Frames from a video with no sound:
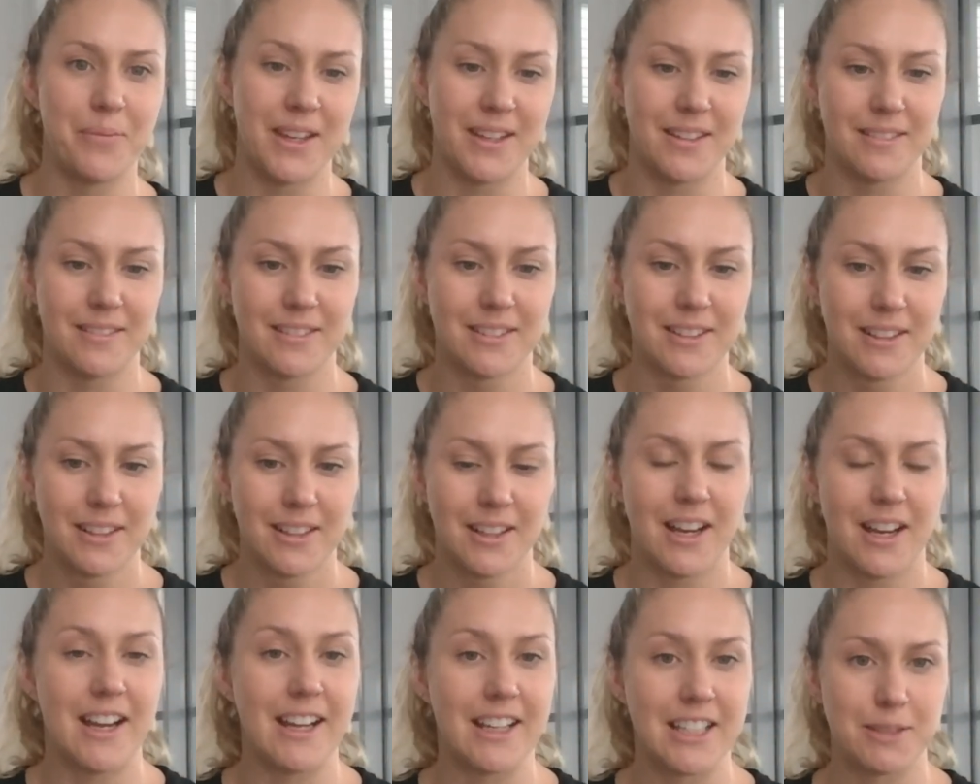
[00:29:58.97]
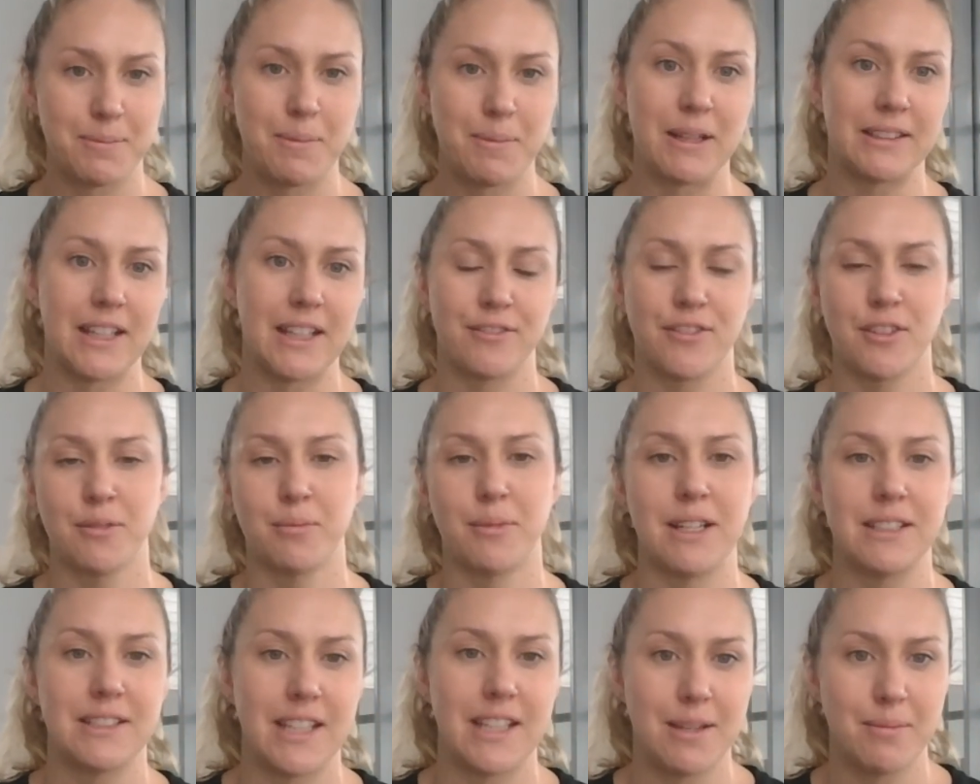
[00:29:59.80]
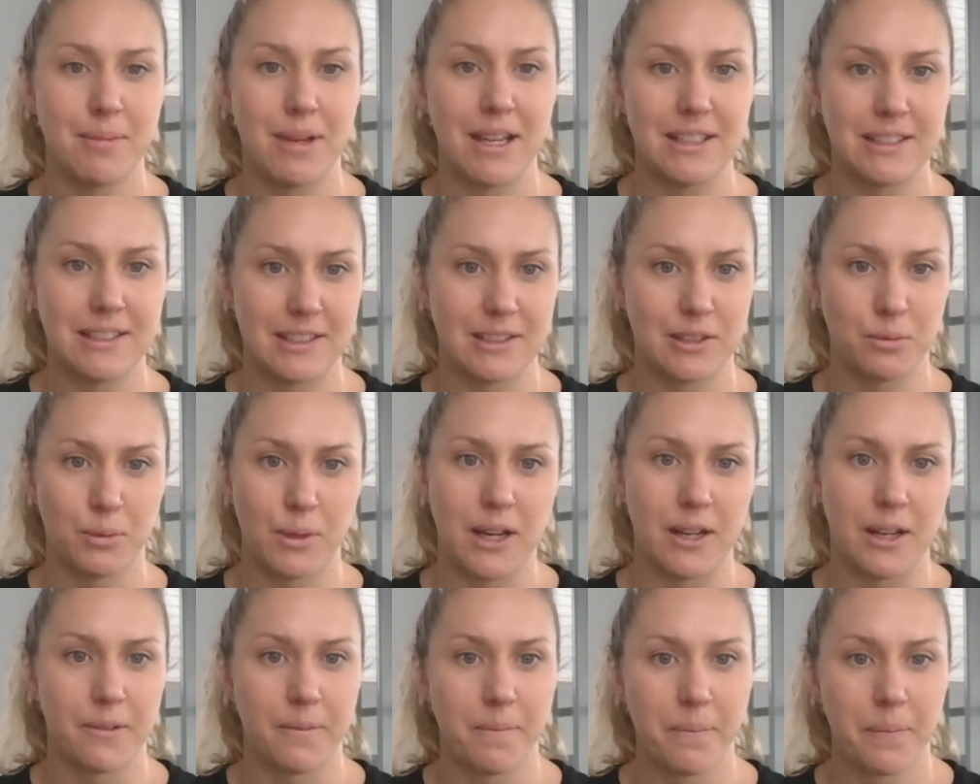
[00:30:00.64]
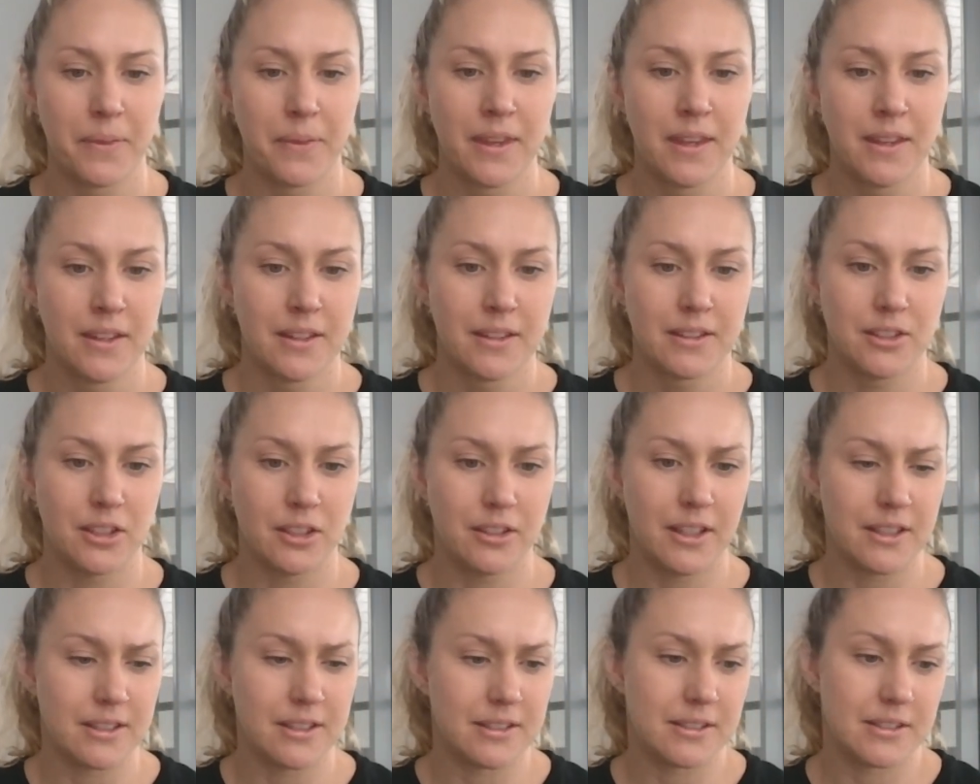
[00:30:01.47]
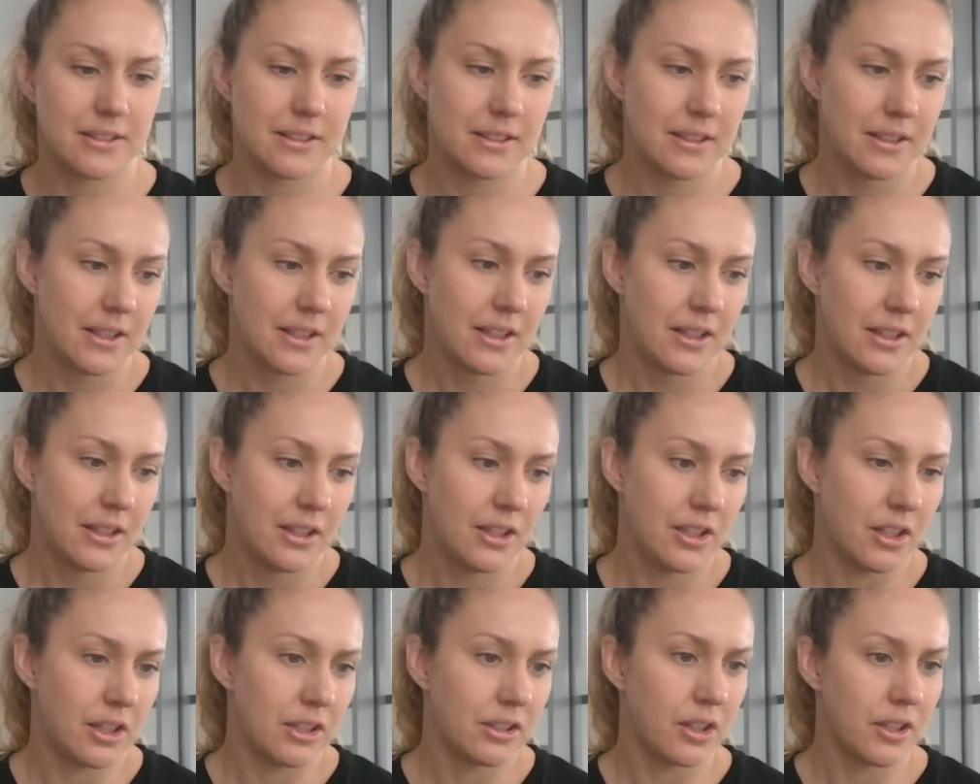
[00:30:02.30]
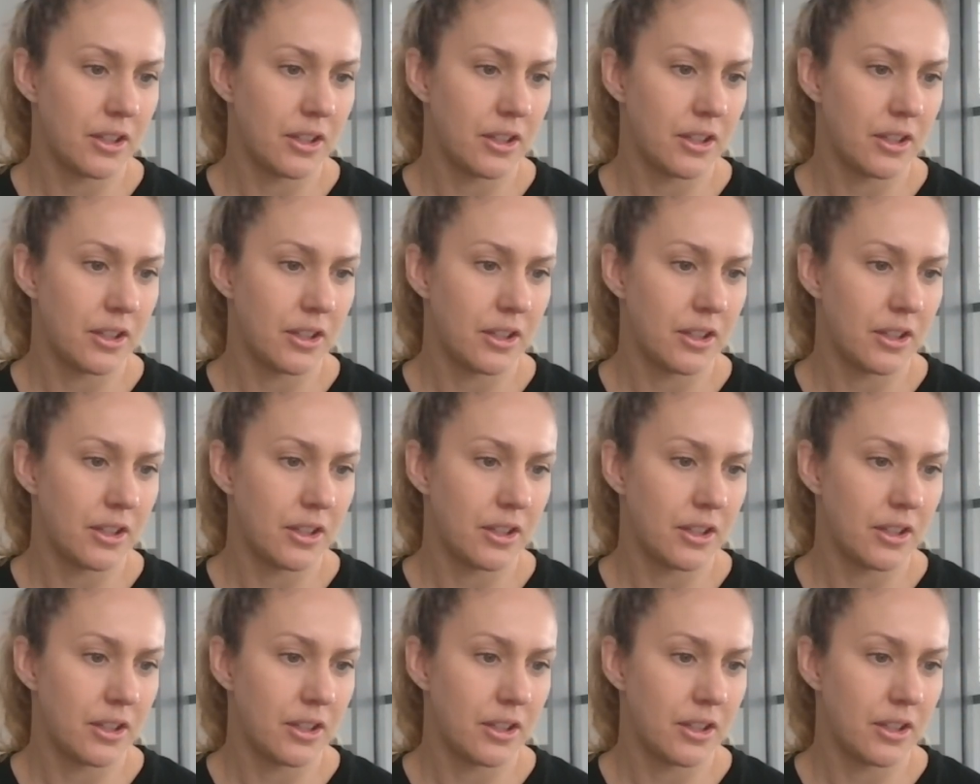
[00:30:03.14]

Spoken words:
And I expect that from my teammates as well. Mm-hmm. So there's, you know, a lot